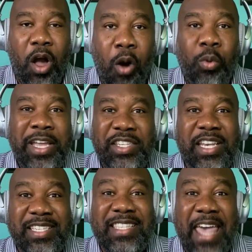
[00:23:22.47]
Are we
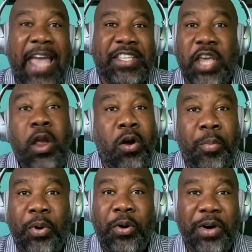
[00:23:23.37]
just that
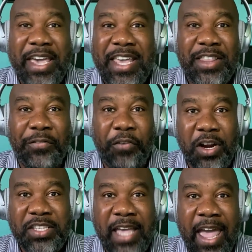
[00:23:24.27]
terrible in the
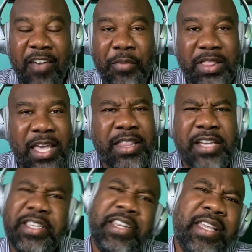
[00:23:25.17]
first half? But
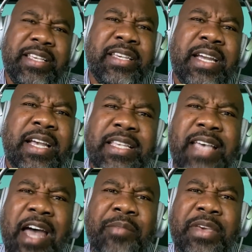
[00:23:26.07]
then there's another
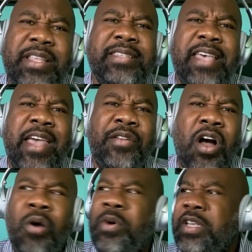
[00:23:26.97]
side of me that
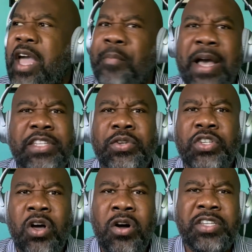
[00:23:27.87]
said, oh, we're down by
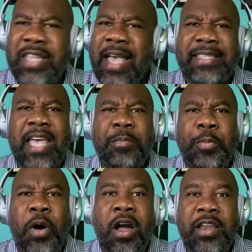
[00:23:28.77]
two scores. Now it's
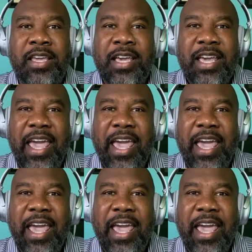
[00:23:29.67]
time to party.